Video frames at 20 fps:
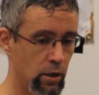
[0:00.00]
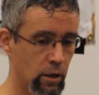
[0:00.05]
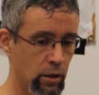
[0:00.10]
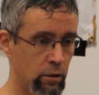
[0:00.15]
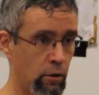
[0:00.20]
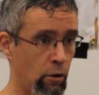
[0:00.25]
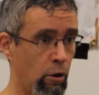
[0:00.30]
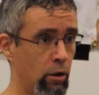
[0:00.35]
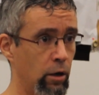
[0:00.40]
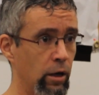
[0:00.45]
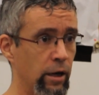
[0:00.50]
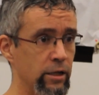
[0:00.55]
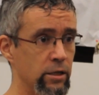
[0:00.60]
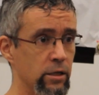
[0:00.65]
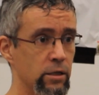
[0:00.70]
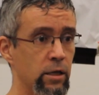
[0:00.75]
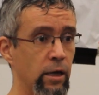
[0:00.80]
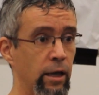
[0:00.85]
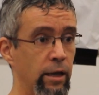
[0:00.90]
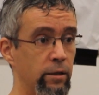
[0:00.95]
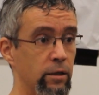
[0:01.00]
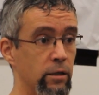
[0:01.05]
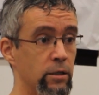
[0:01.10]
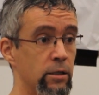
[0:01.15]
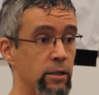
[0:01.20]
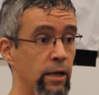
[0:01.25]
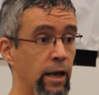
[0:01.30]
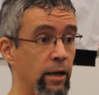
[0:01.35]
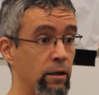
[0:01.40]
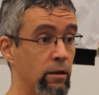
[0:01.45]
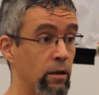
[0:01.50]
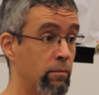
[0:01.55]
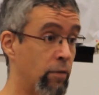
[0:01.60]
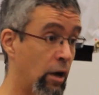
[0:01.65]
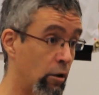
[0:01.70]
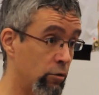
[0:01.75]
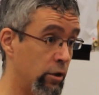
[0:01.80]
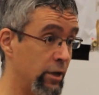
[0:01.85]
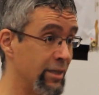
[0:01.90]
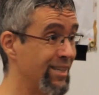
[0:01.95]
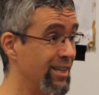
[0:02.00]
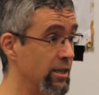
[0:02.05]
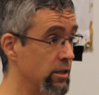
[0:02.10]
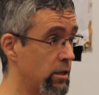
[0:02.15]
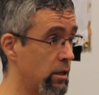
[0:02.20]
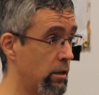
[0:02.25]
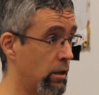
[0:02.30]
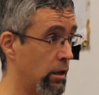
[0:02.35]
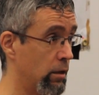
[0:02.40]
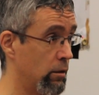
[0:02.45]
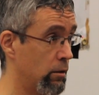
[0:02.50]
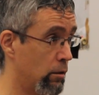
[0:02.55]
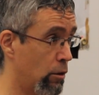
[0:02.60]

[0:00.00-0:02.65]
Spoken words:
And the local legislators said about this incident,